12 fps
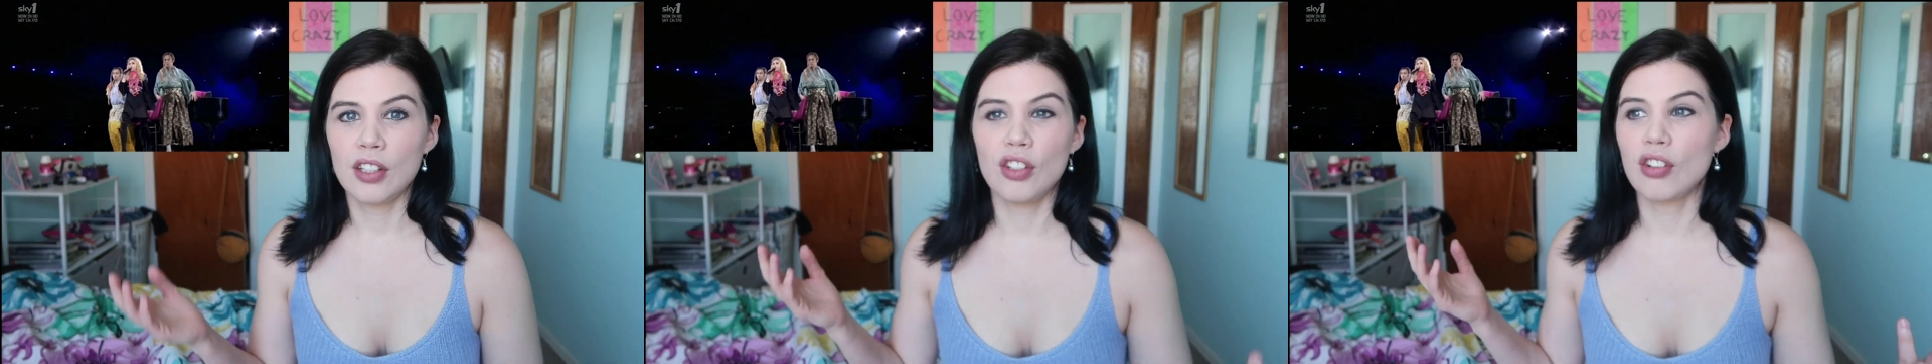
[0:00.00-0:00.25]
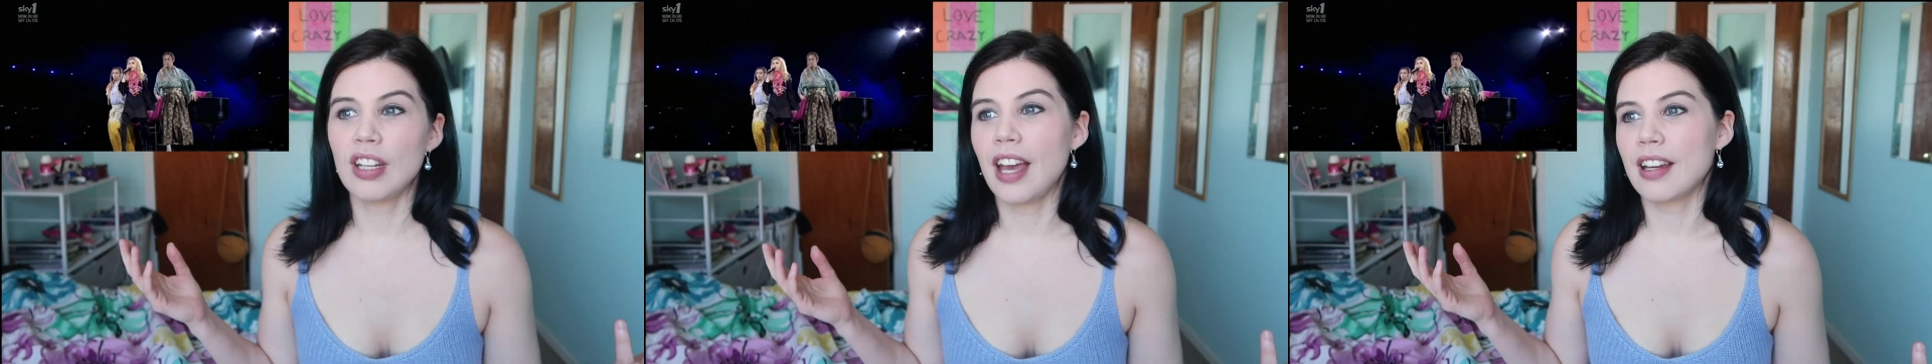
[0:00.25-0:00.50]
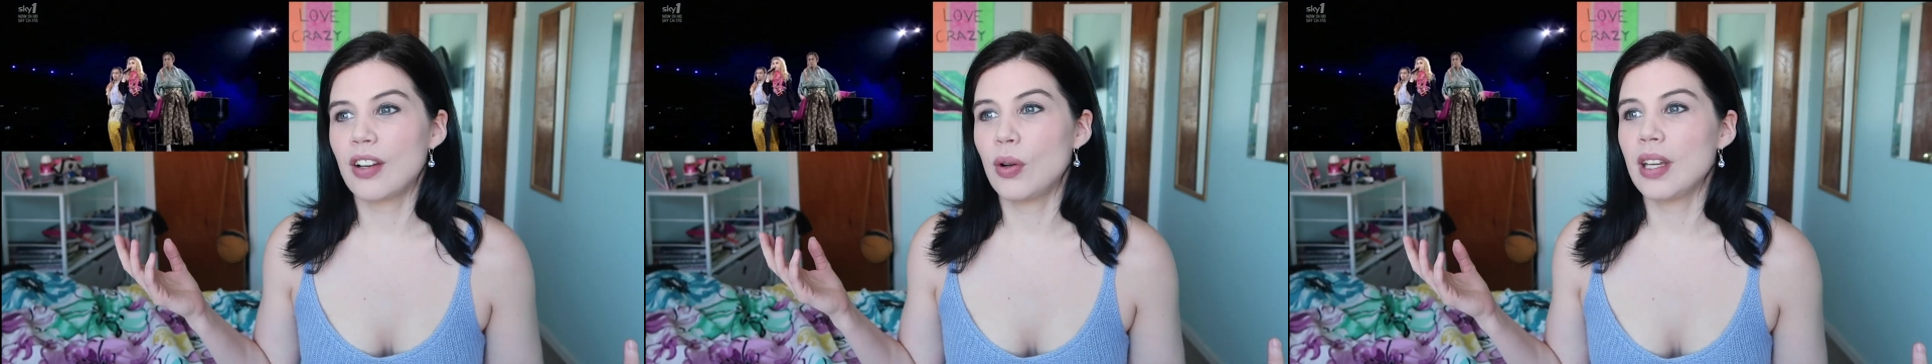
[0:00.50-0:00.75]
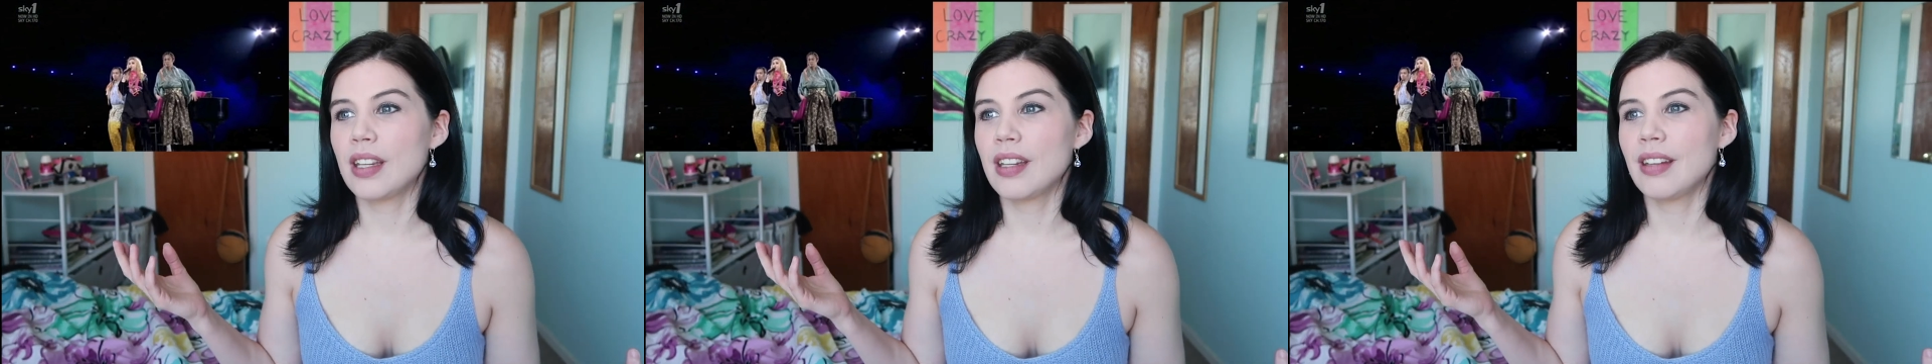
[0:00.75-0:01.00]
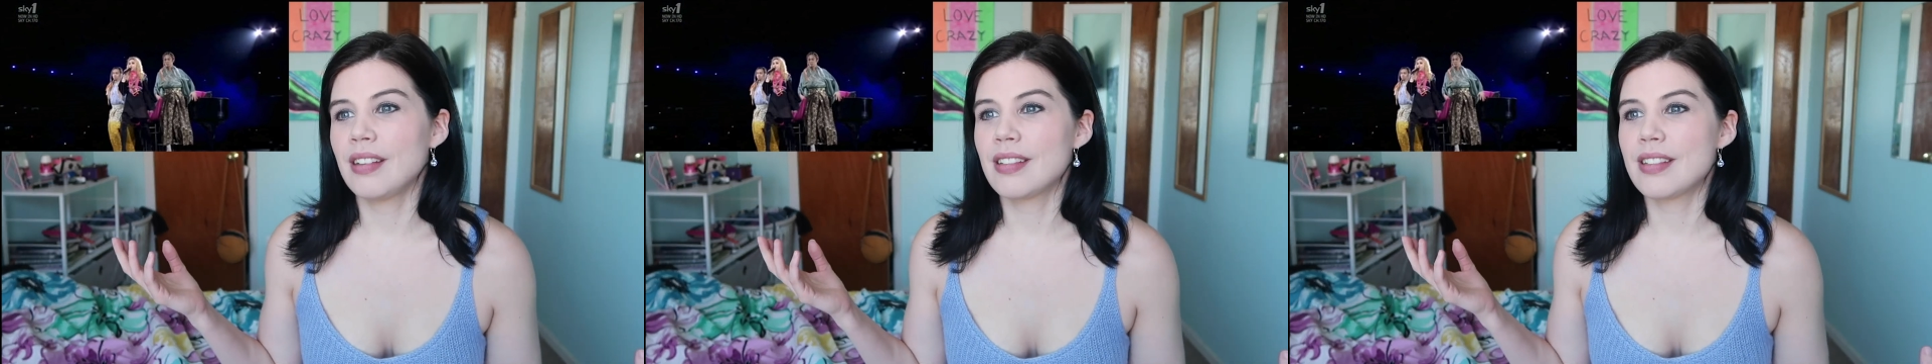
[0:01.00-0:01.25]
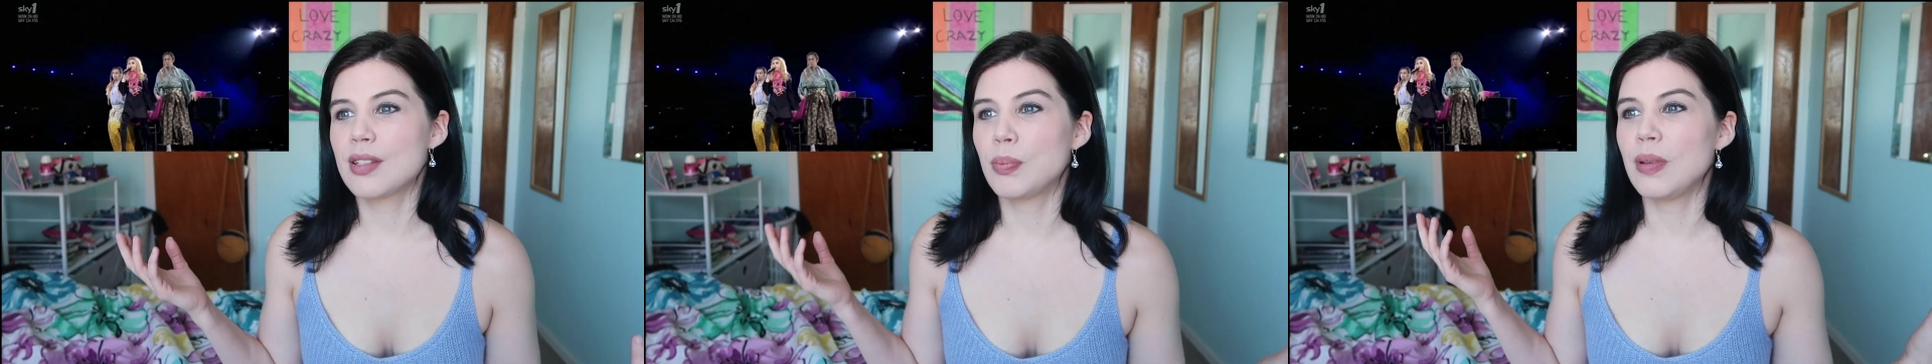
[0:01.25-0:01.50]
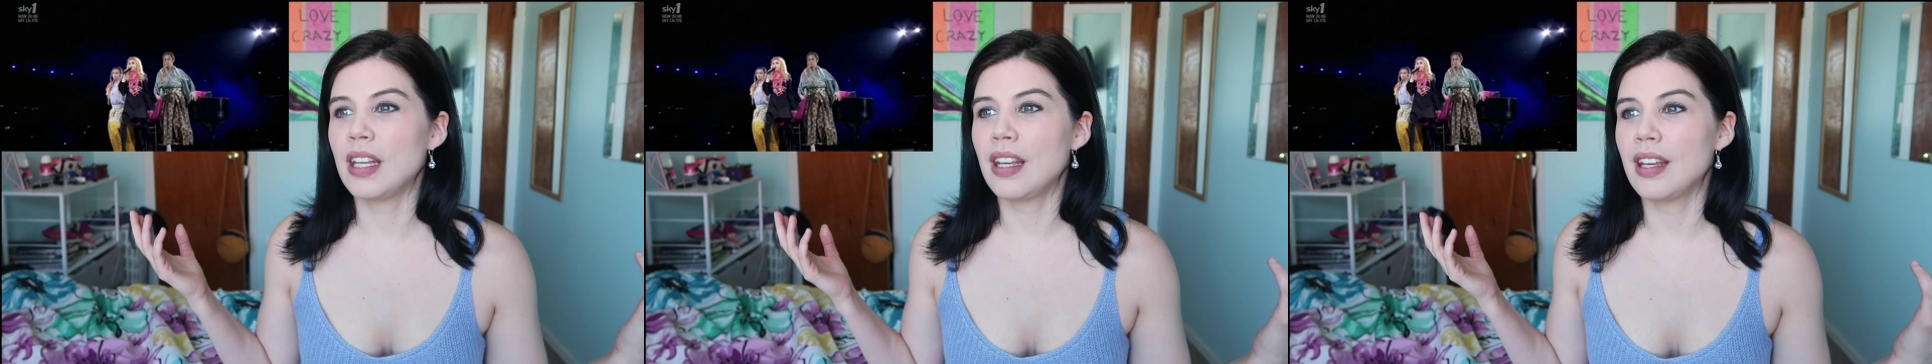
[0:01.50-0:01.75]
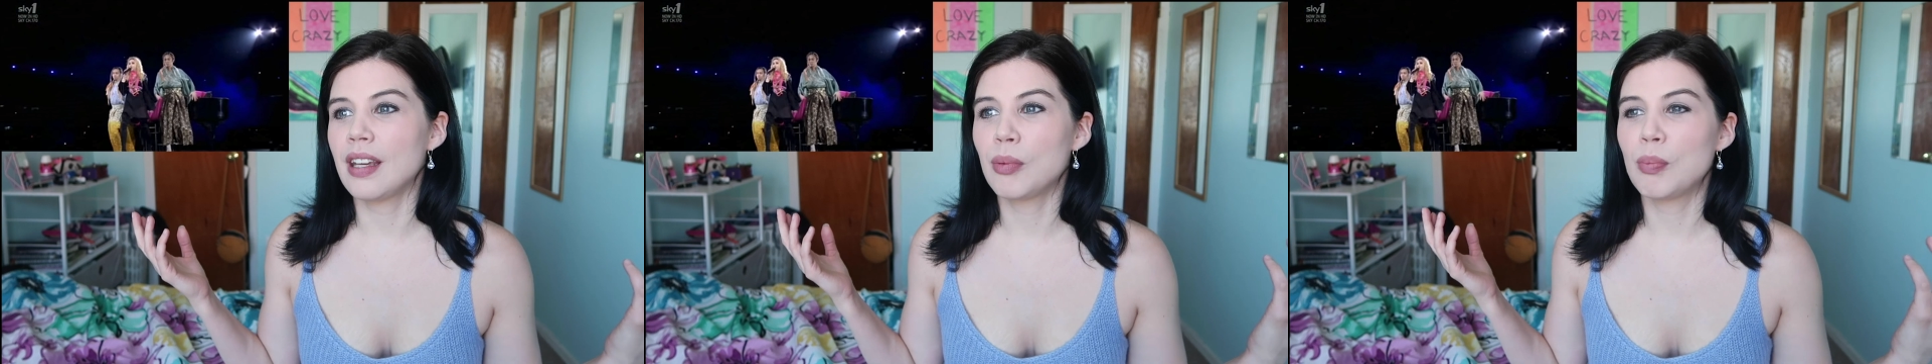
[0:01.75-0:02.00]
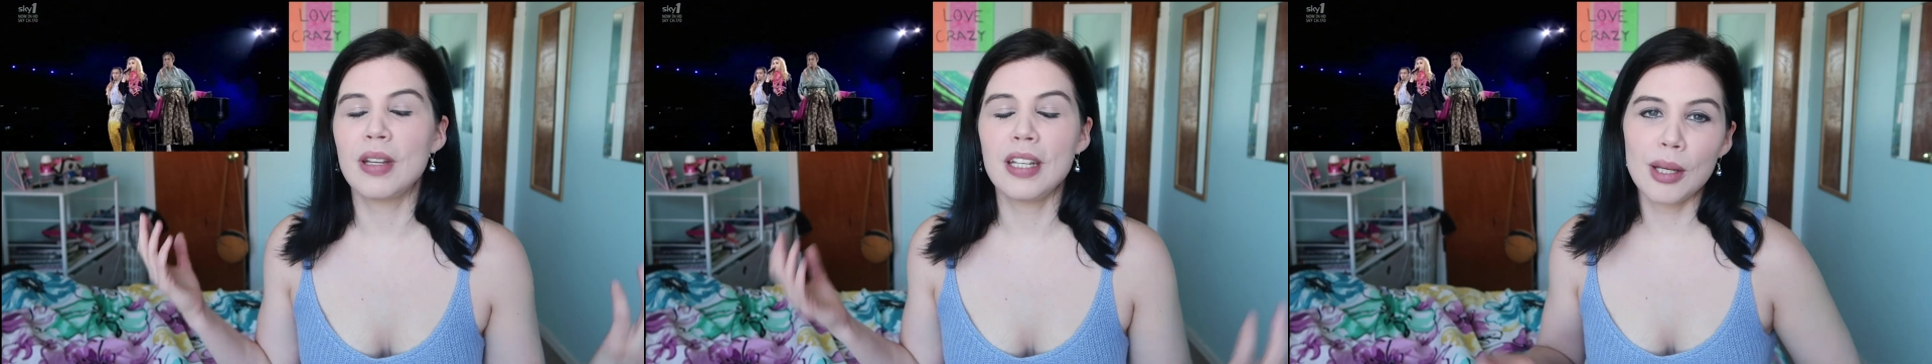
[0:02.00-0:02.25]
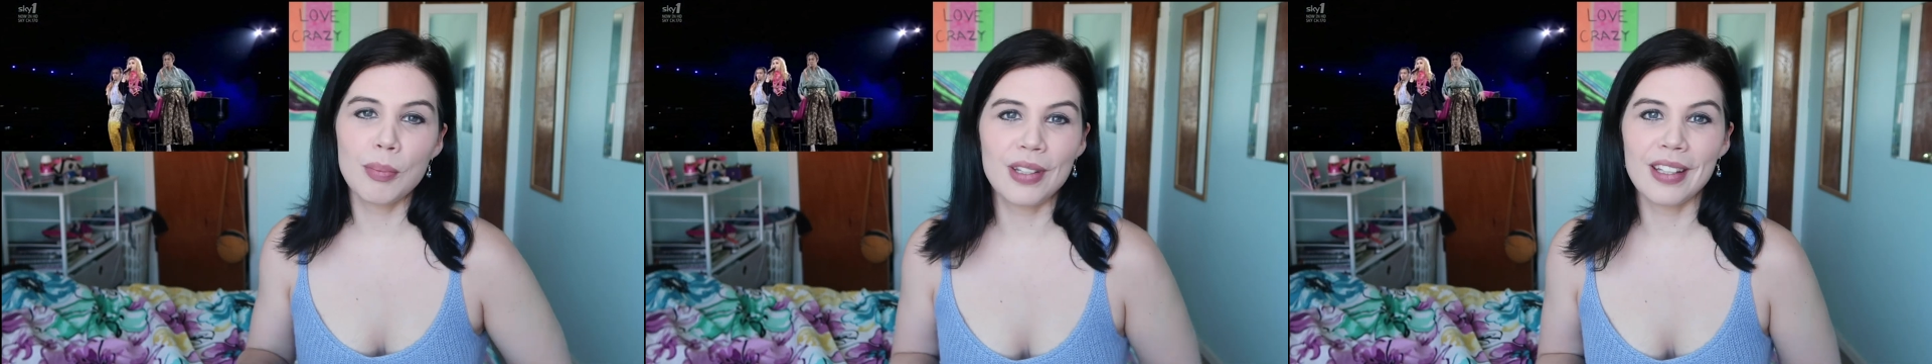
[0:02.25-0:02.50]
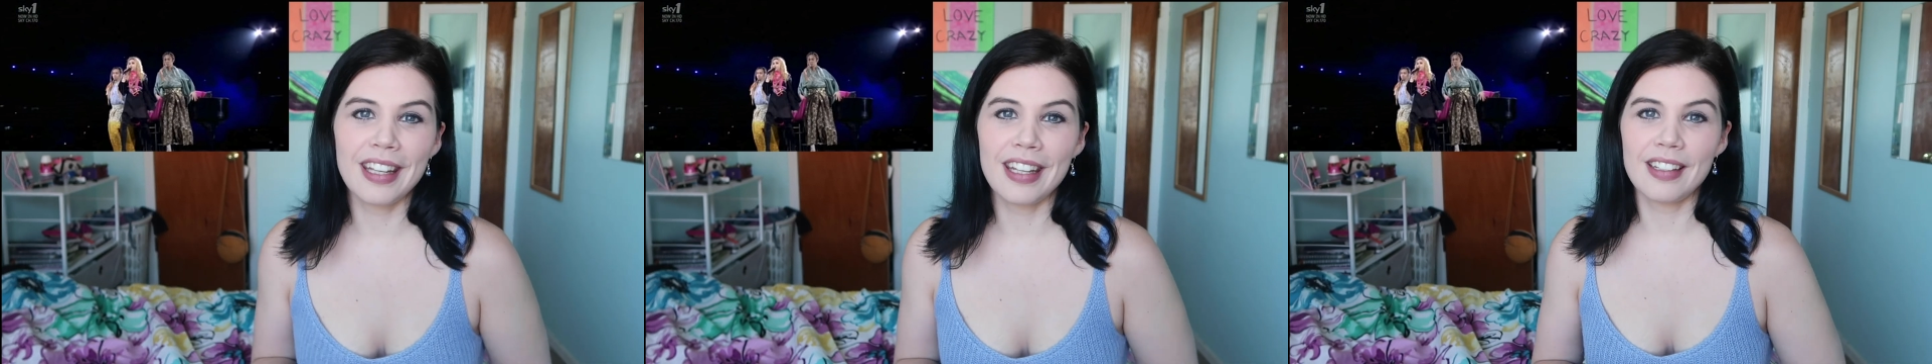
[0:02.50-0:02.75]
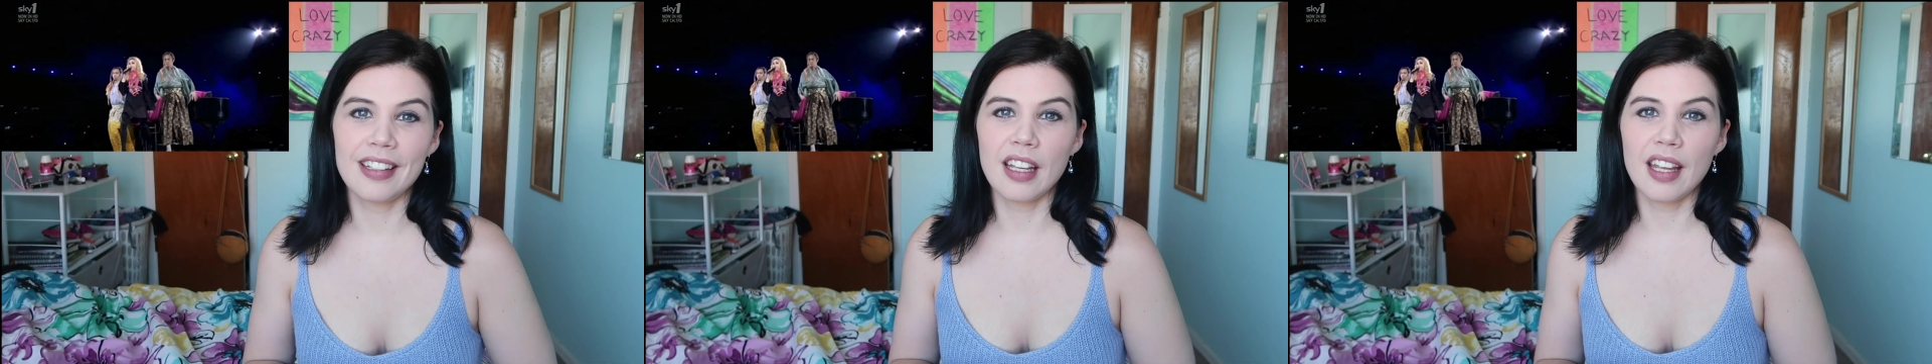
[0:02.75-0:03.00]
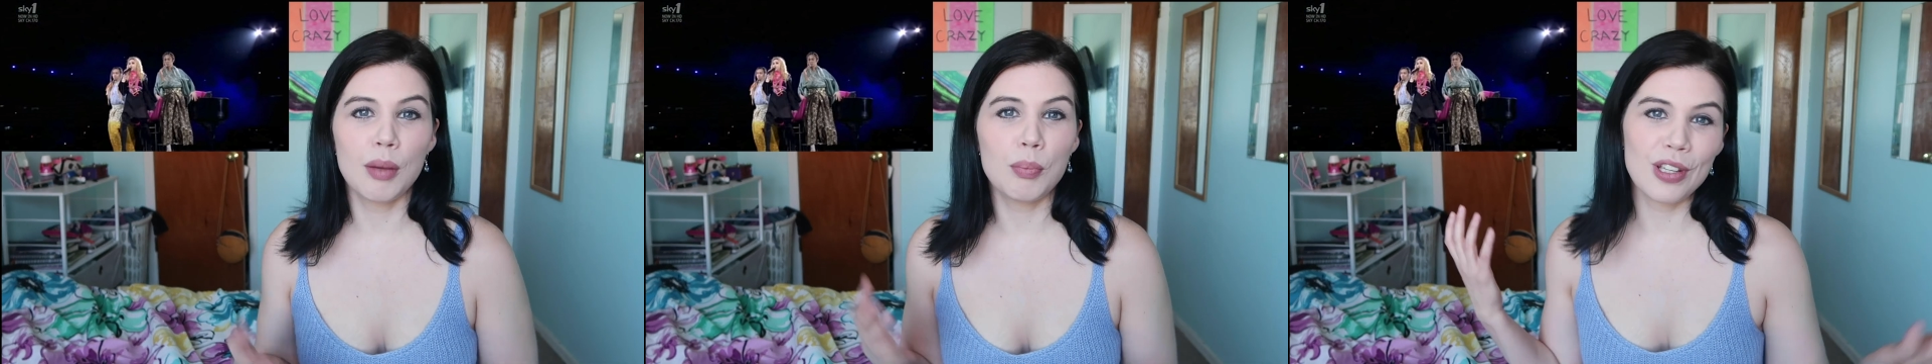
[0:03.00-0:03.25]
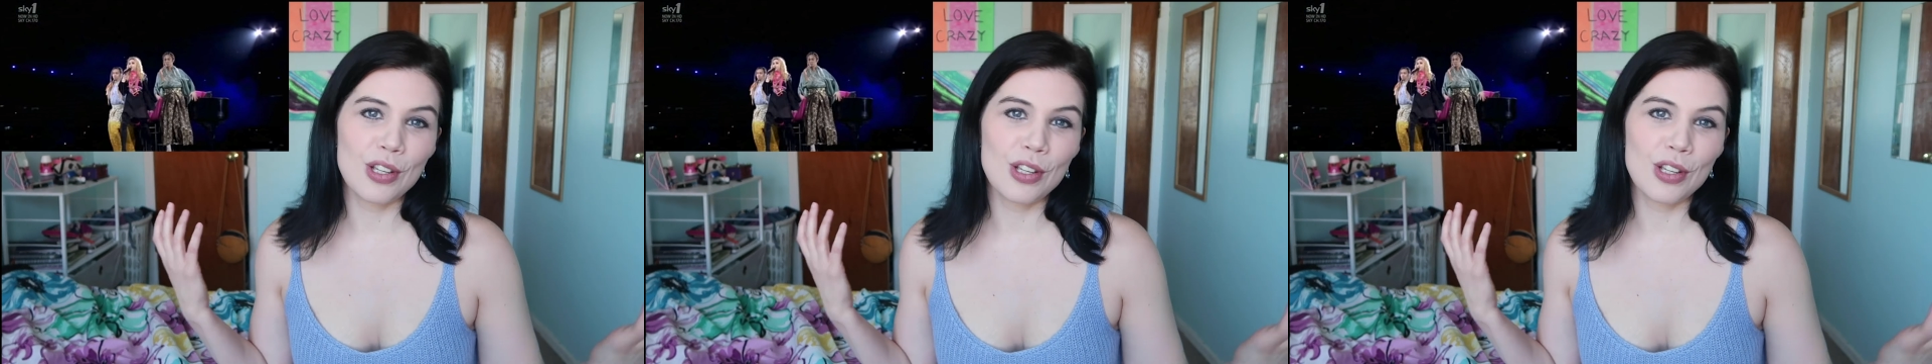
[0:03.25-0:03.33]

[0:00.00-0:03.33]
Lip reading: You're not going to be manipulated again,